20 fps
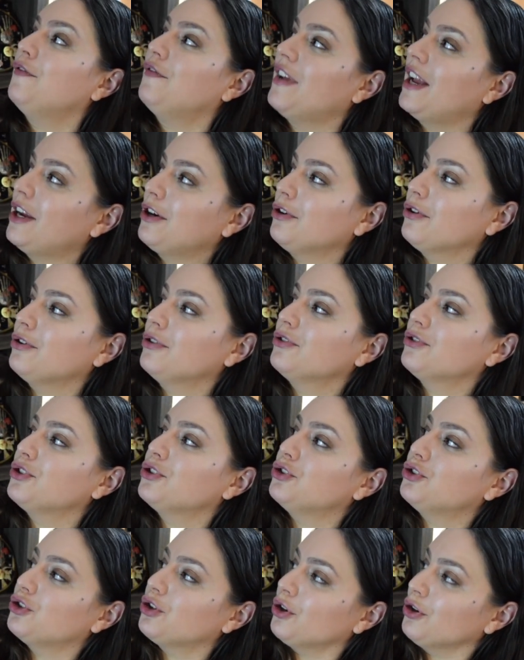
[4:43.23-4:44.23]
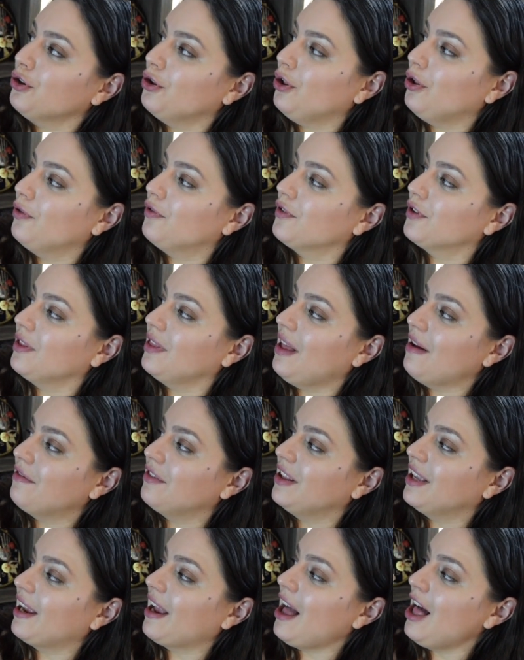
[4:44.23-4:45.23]
Fangirls Journal for
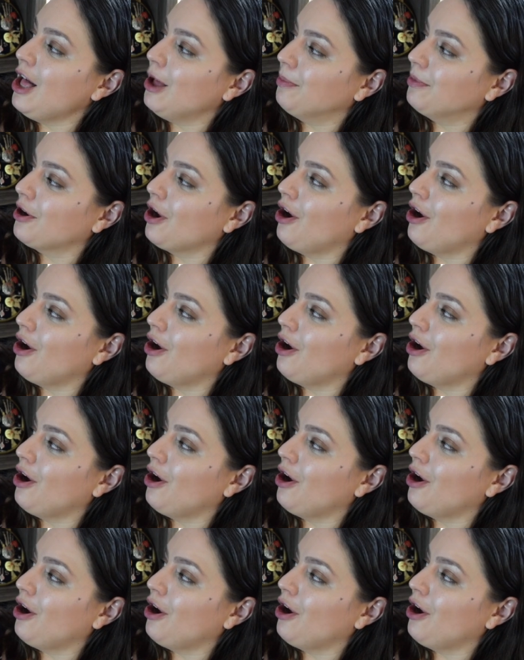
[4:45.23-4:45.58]
Leveling Up,